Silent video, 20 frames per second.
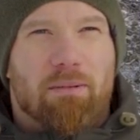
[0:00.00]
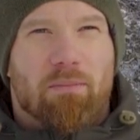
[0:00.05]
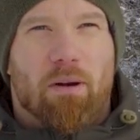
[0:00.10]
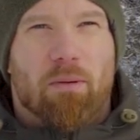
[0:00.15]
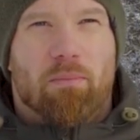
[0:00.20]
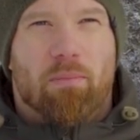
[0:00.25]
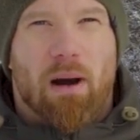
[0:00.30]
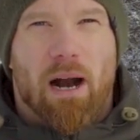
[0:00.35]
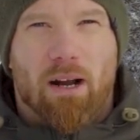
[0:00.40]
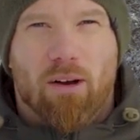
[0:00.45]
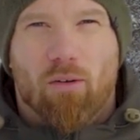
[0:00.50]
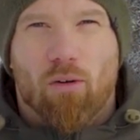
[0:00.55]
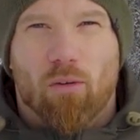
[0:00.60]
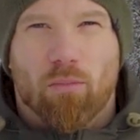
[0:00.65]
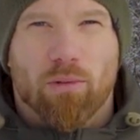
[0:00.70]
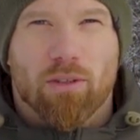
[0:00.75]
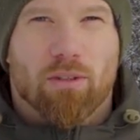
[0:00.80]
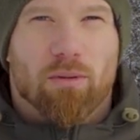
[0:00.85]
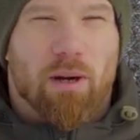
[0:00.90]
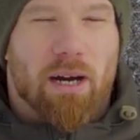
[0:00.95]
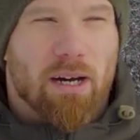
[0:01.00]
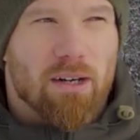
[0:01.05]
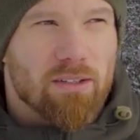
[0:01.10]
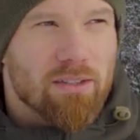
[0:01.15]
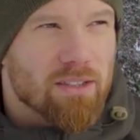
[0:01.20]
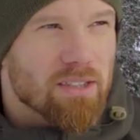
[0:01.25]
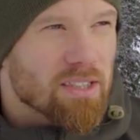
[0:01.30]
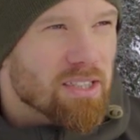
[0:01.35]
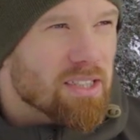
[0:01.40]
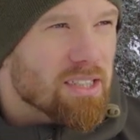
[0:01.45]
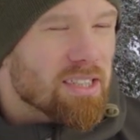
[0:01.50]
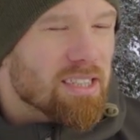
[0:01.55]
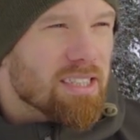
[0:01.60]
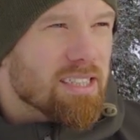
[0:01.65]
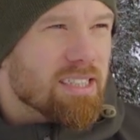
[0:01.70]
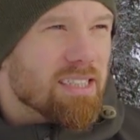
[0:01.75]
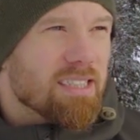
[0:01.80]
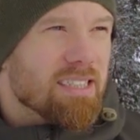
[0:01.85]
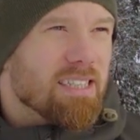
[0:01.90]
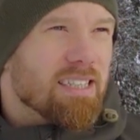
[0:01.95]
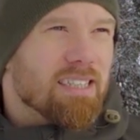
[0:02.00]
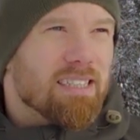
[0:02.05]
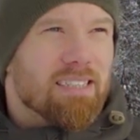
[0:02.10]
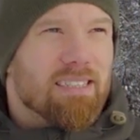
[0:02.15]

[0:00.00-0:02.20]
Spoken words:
about back home as well. Just